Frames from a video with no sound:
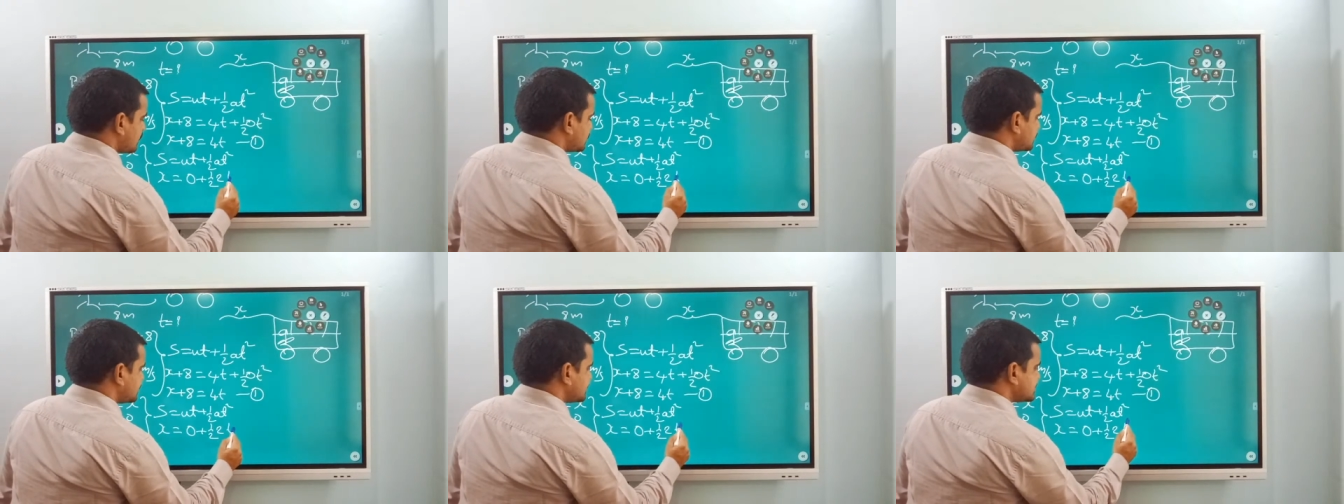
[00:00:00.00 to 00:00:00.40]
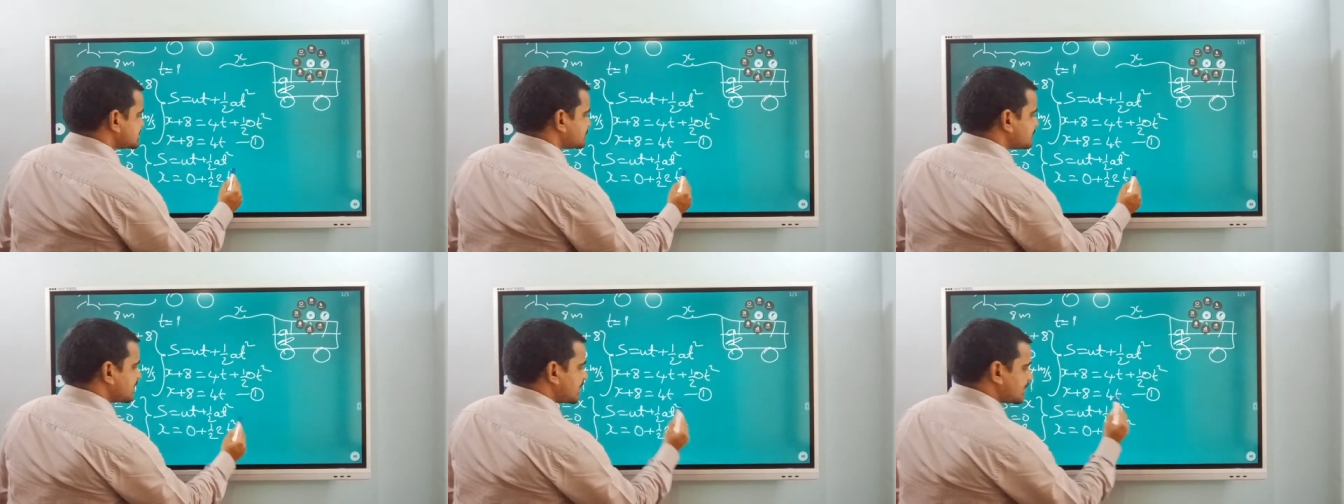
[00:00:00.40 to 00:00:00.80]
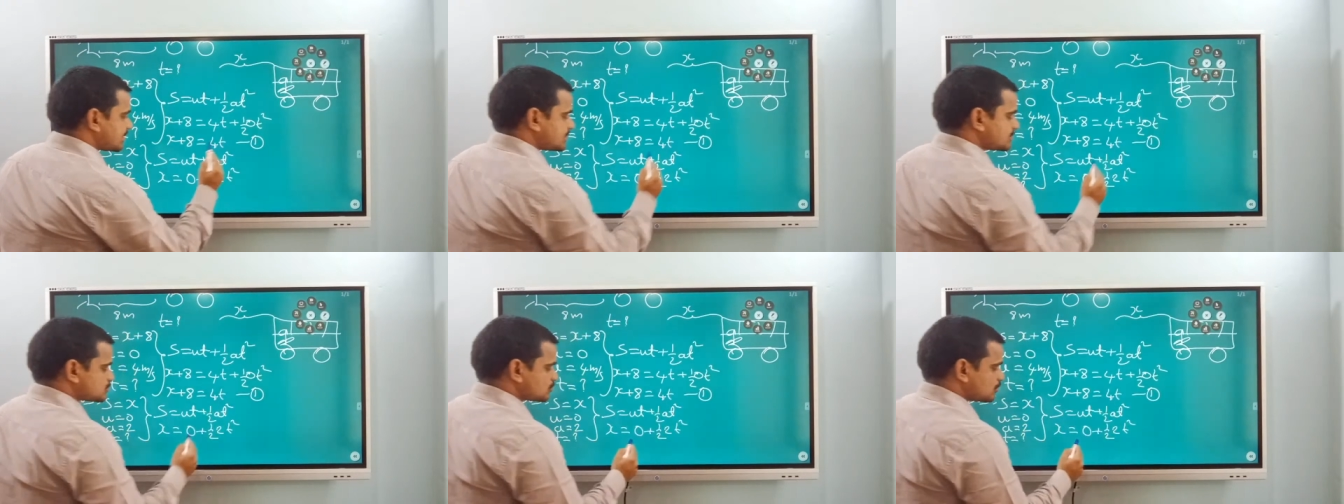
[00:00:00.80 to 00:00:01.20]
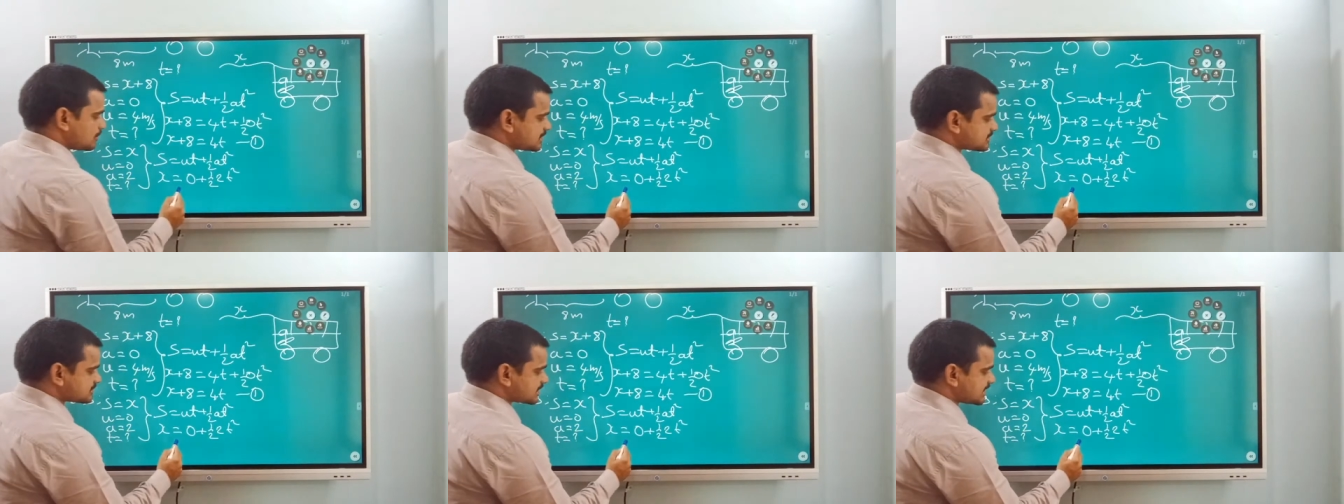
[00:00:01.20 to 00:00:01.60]
T square. So how
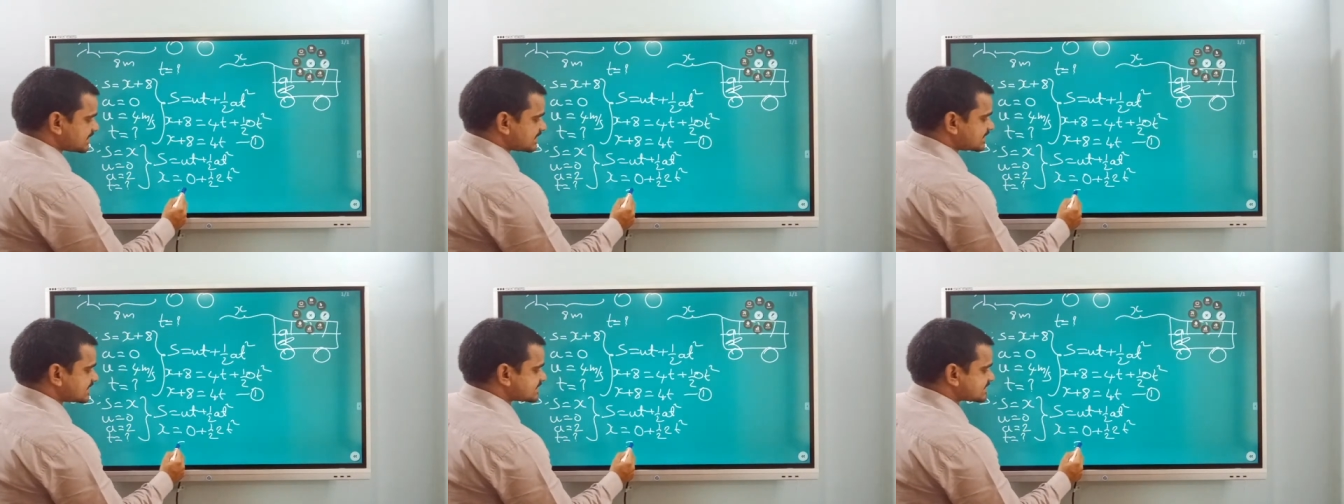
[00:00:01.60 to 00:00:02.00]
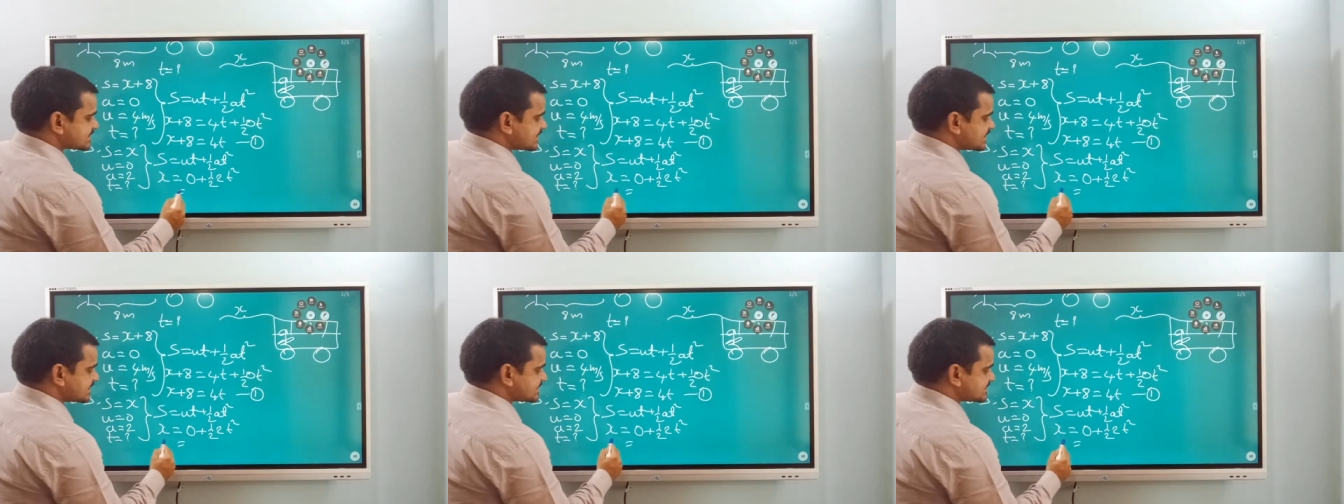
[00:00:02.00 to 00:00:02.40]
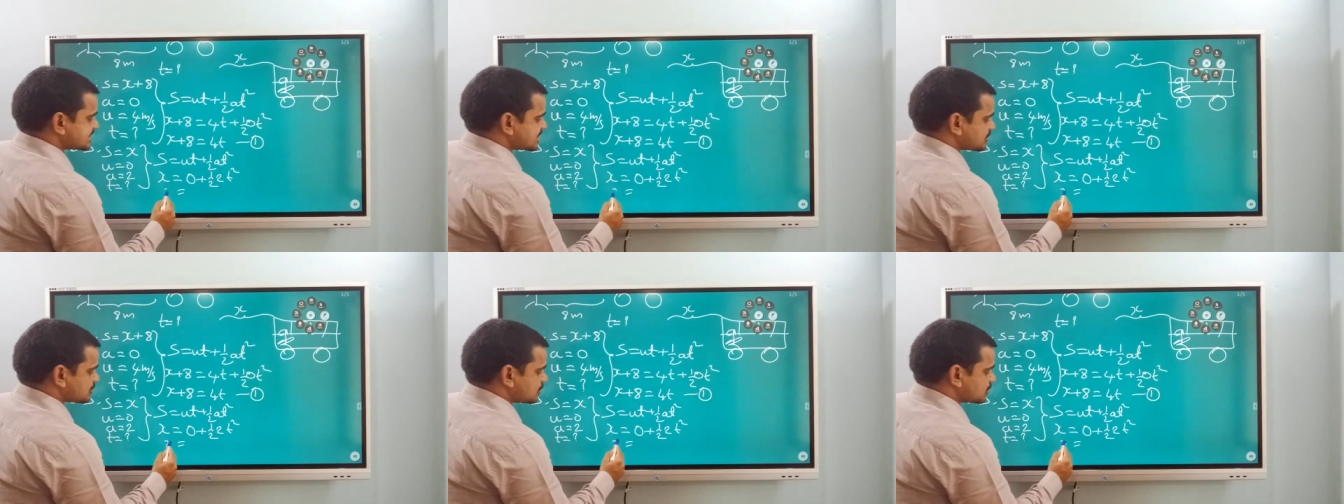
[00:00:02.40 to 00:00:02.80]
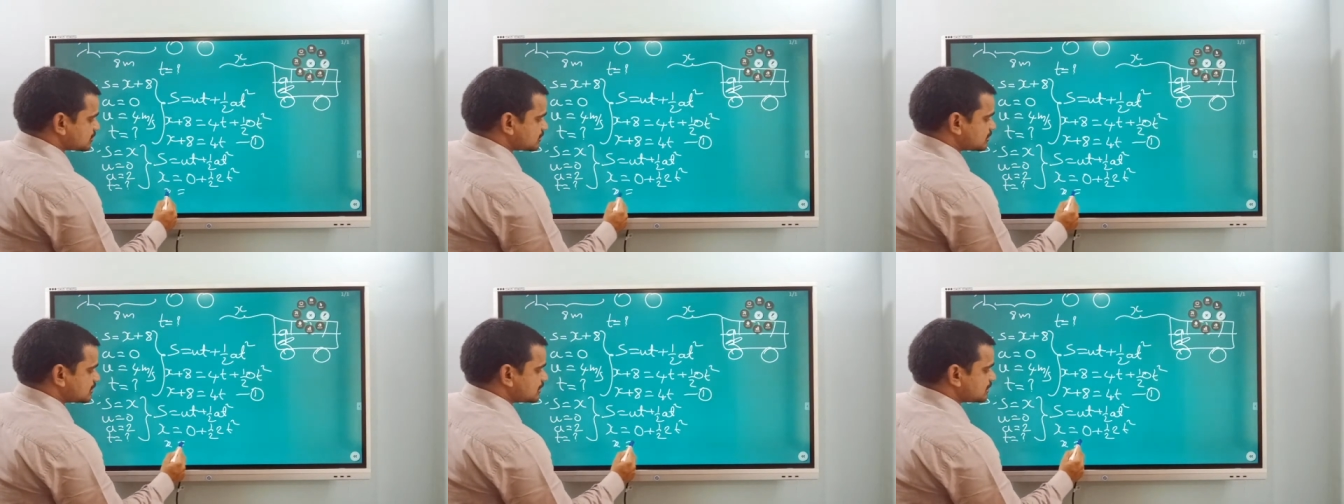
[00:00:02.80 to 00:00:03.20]
much we are getting is X is equal
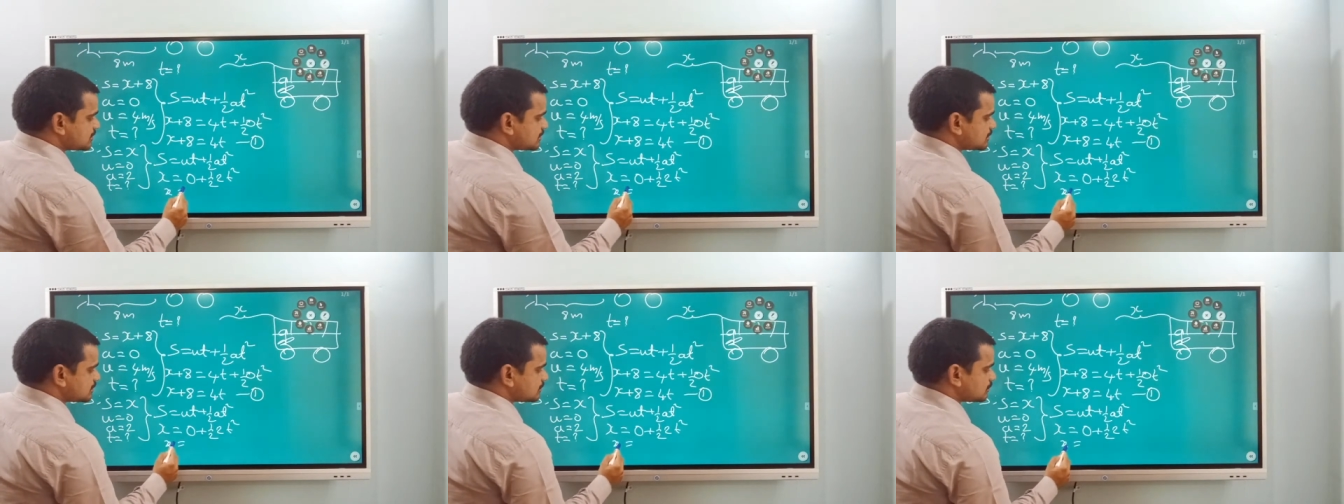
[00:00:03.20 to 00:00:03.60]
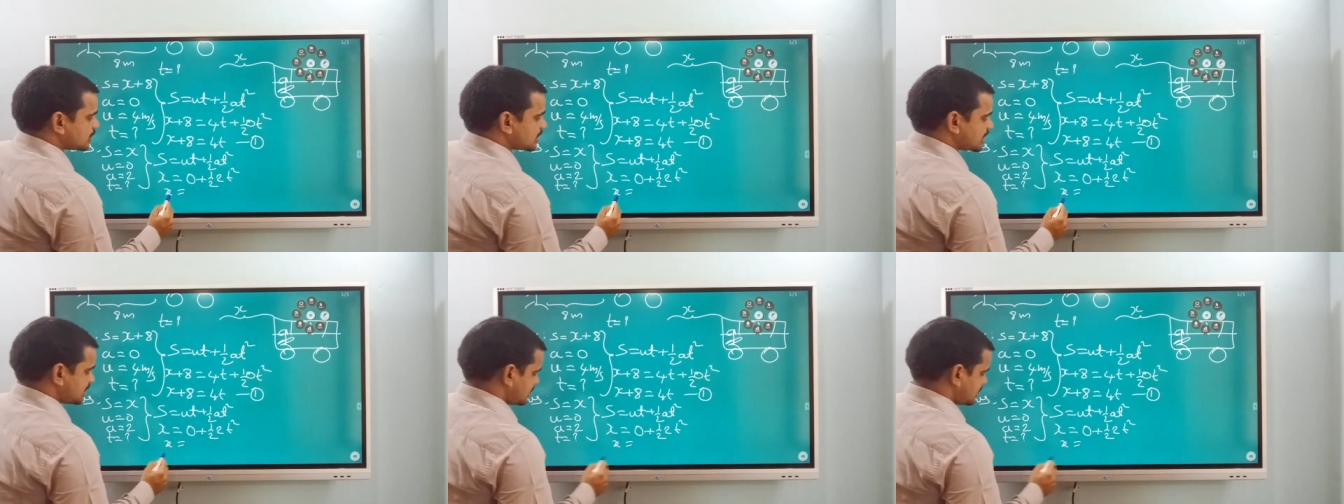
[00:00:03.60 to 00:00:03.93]
to, okay na?